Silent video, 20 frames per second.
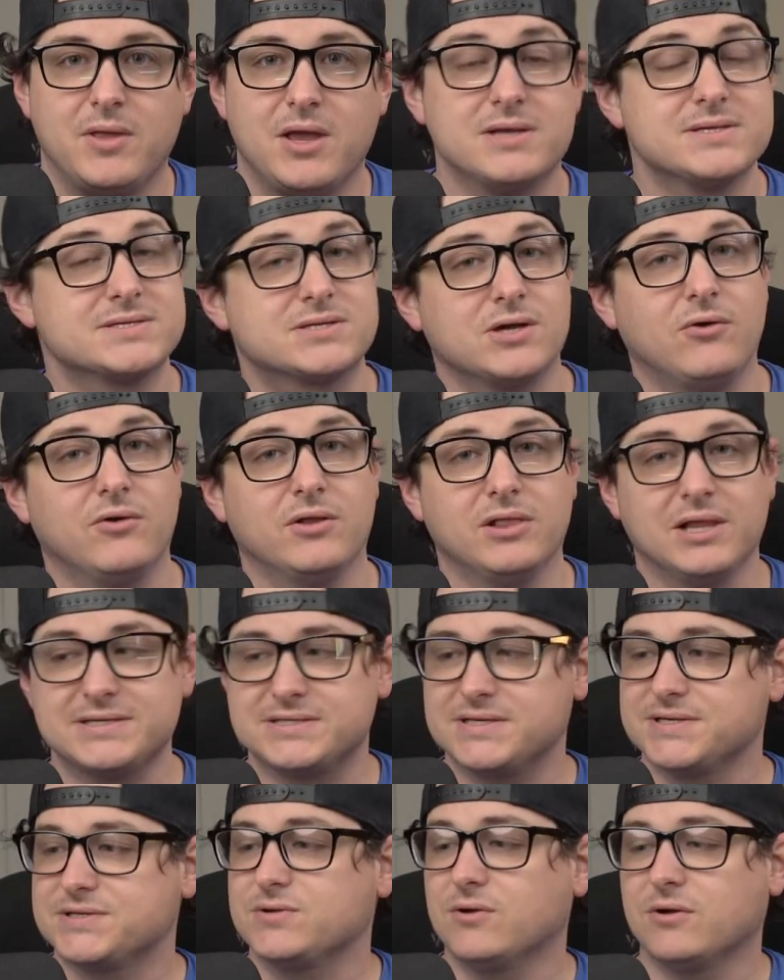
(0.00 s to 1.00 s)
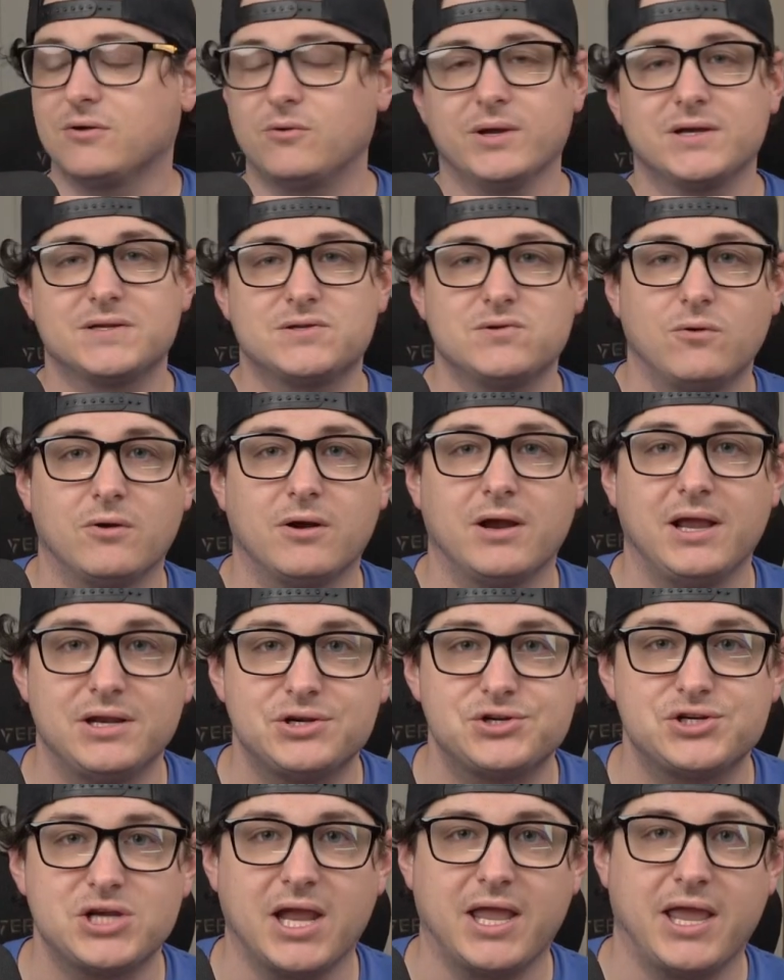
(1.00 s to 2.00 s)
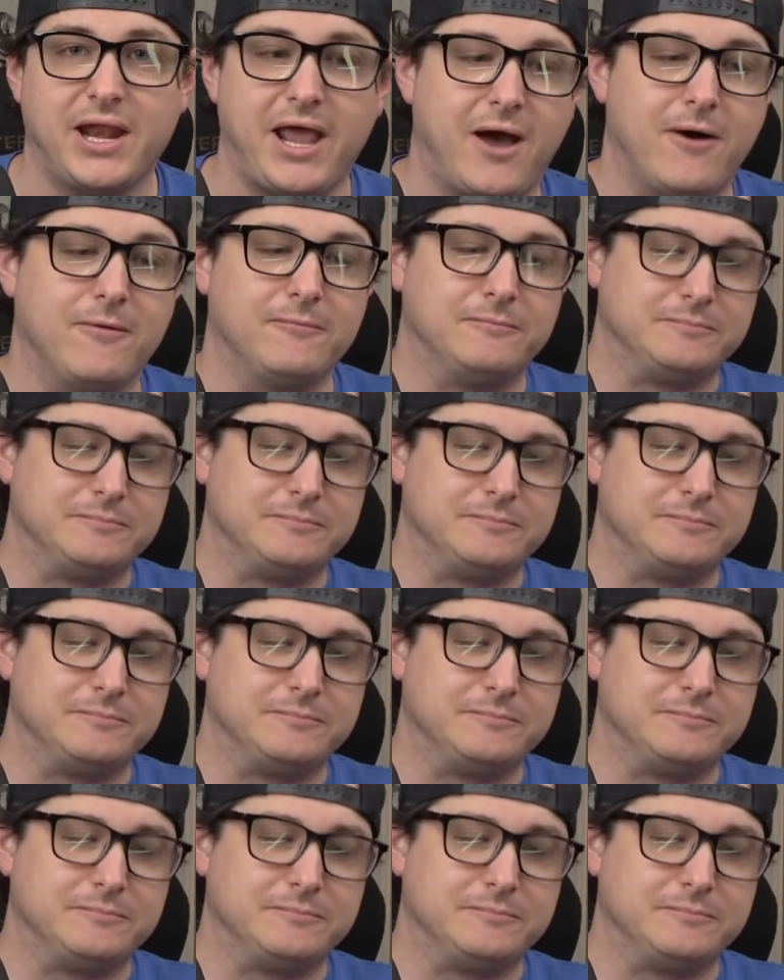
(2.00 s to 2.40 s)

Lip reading: So let's just do a quick tour and check it out.